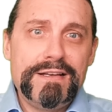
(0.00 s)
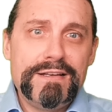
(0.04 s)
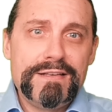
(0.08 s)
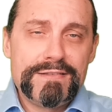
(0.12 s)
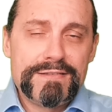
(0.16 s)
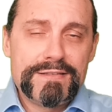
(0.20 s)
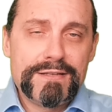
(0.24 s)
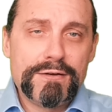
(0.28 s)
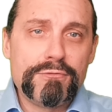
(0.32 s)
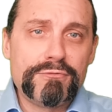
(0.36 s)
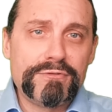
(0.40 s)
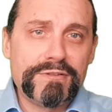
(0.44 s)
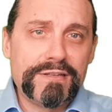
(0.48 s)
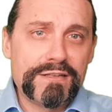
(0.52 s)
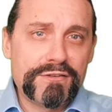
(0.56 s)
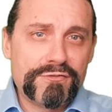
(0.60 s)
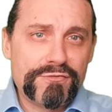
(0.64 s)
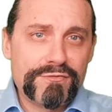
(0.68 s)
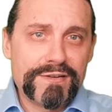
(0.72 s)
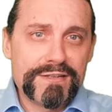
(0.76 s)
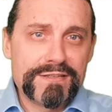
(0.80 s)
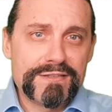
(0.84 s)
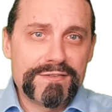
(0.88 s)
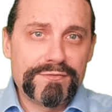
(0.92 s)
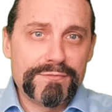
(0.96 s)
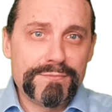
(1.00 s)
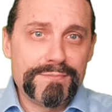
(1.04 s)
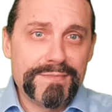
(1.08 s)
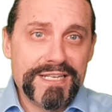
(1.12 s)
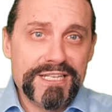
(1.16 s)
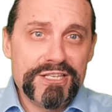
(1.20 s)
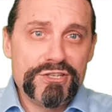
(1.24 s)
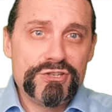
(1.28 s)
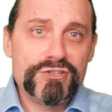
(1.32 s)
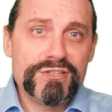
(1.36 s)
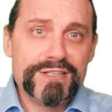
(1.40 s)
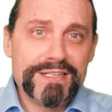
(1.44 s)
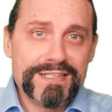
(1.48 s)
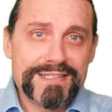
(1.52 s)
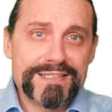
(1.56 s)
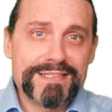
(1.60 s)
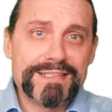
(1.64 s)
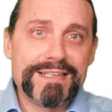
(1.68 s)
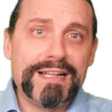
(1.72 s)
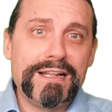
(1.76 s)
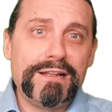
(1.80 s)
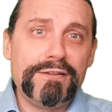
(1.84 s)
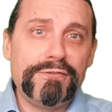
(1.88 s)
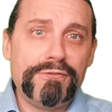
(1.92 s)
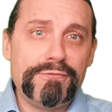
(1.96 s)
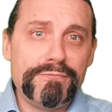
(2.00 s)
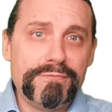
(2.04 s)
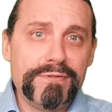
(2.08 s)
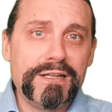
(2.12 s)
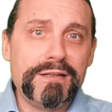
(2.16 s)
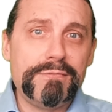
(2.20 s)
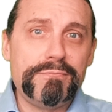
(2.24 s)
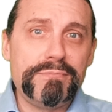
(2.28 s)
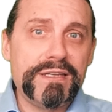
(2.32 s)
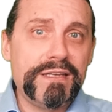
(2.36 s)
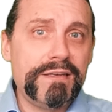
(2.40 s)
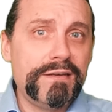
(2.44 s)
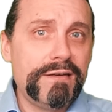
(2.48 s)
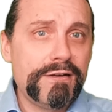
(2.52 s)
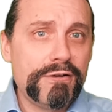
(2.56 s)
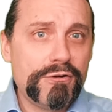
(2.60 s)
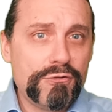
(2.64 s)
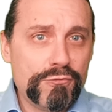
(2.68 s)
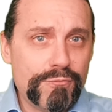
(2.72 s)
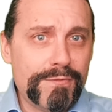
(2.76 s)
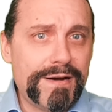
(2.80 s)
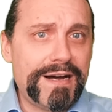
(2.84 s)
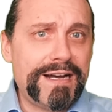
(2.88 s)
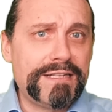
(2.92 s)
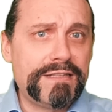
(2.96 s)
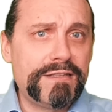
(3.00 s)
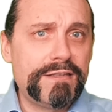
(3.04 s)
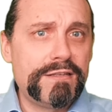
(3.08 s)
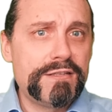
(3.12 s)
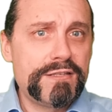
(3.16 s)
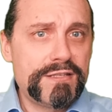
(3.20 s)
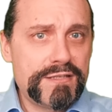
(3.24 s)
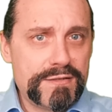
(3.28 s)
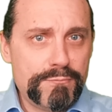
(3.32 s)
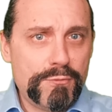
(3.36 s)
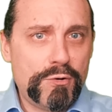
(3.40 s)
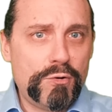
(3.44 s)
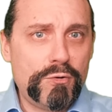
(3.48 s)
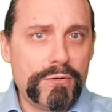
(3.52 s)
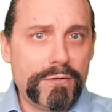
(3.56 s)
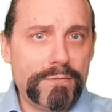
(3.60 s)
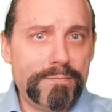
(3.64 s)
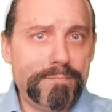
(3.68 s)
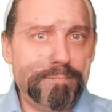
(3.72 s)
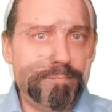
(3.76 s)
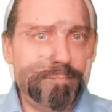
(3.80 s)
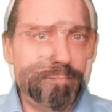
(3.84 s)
So the transformation itself will be quite small.